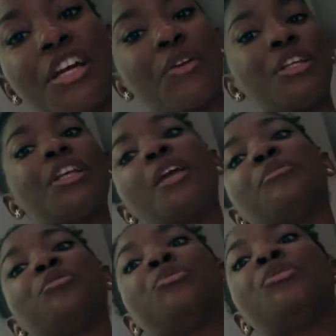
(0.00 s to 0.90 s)
I only came
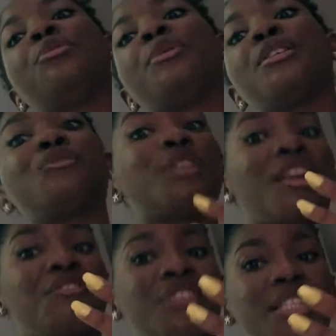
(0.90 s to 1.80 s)
to Budapest for
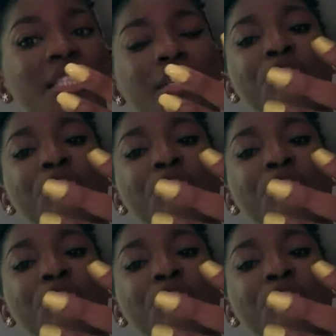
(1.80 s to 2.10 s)
like visit.